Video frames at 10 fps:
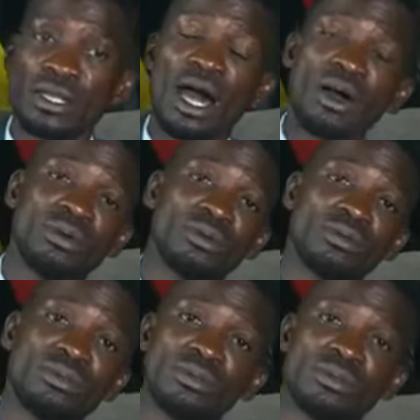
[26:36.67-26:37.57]
Now,
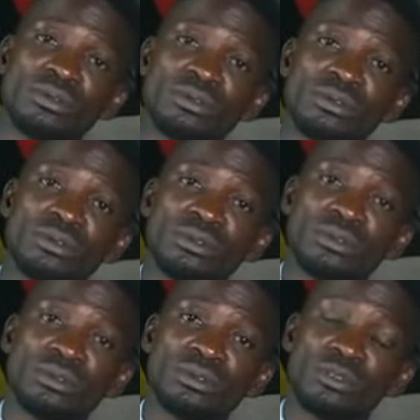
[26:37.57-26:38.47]

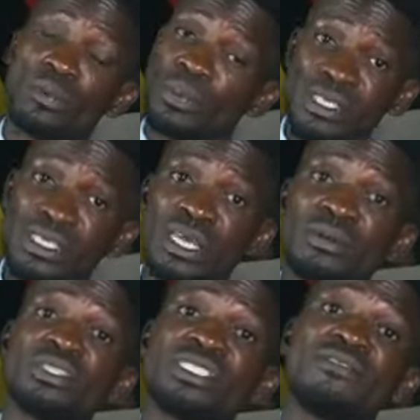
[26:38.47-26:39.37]
to
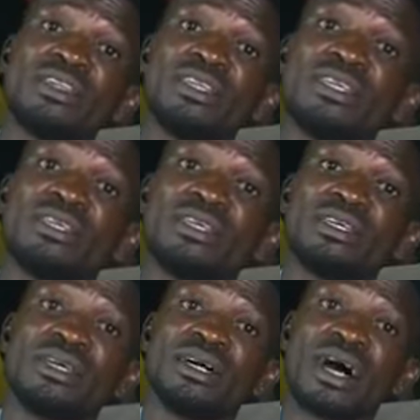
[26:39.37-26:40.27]
President Museveni
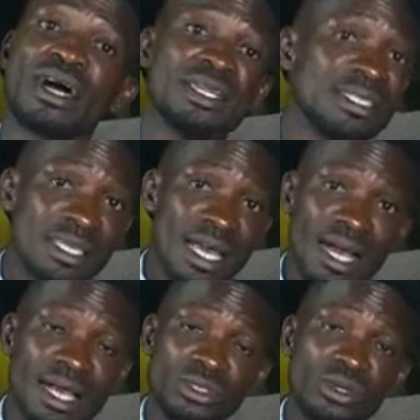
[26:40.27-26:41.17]
and his
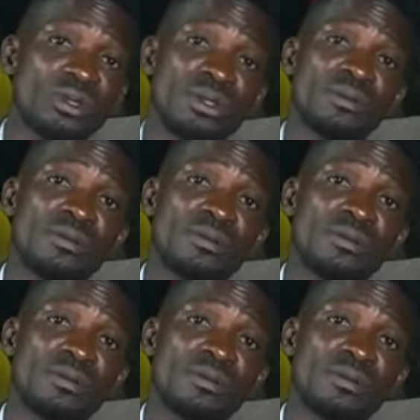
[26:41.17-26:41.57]
hangers-on,